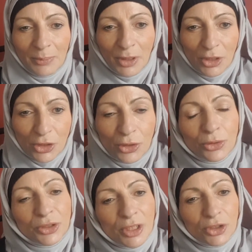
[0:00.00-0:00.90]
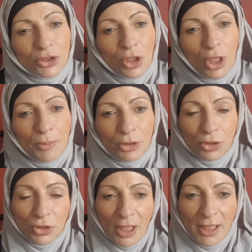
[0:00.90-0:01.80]
But until such time
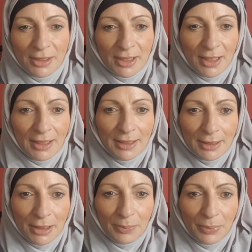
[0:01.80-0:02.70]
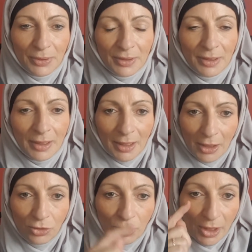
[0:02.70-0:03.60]
as you take that leap
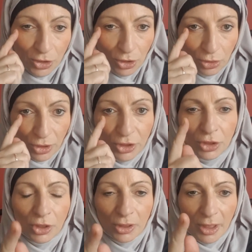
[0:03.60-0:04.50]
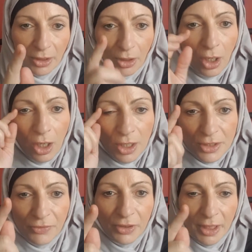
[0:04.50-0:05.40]
and you actually look into the
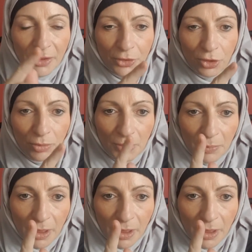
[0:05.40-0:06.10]
eyes of another human